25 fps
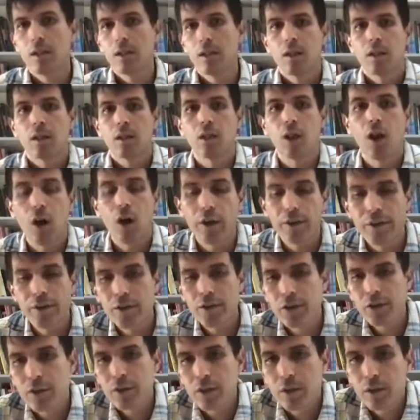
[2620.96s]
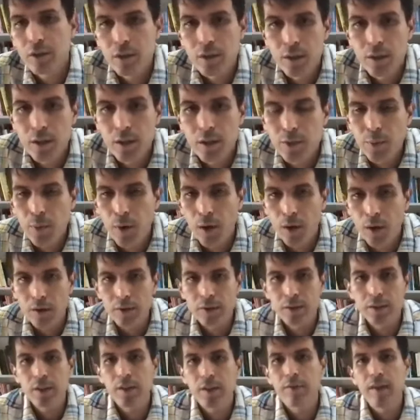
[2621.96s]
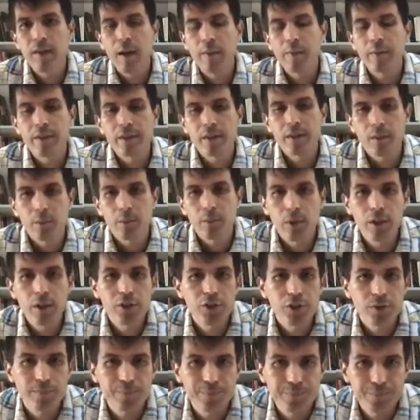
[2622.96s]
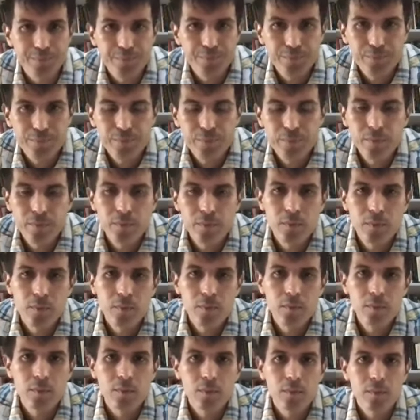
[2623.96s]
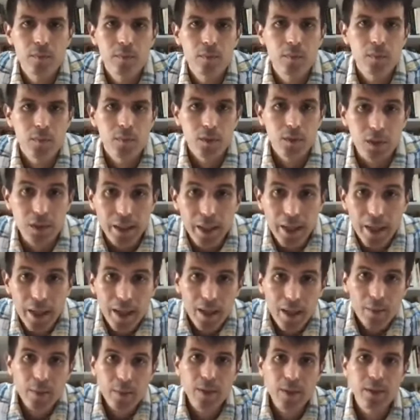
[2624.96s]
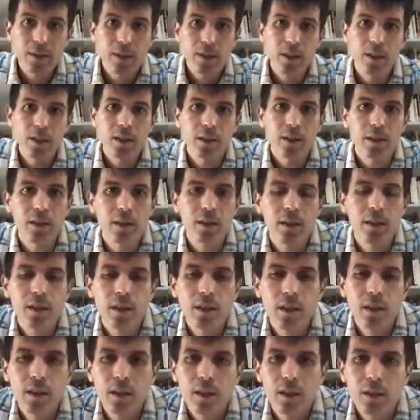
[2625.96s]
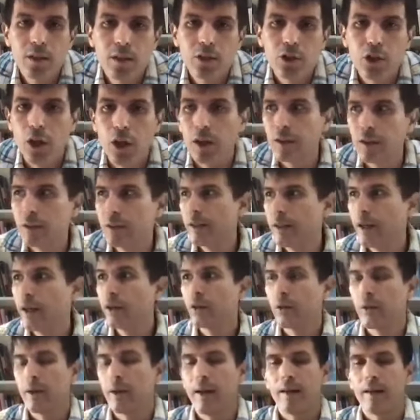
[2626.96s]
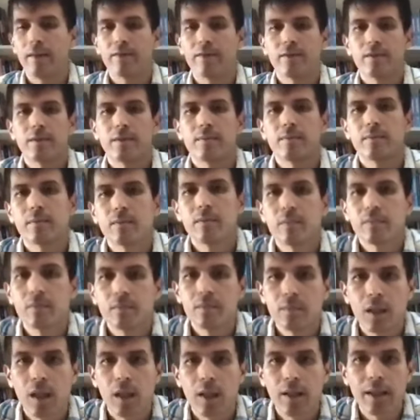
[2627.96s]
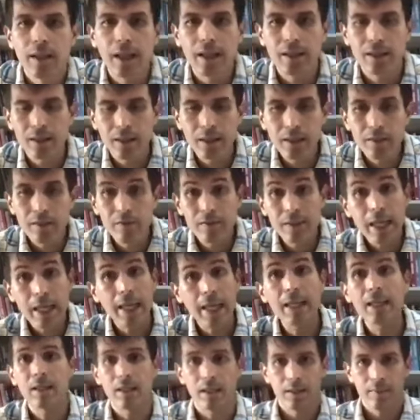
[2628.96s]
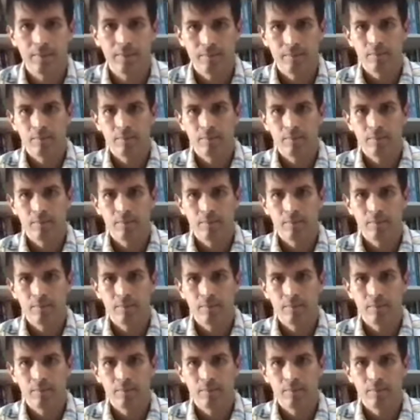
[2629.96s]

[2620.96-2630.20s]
launched its policy of family separation. And today we see chartered aircraft that leave daily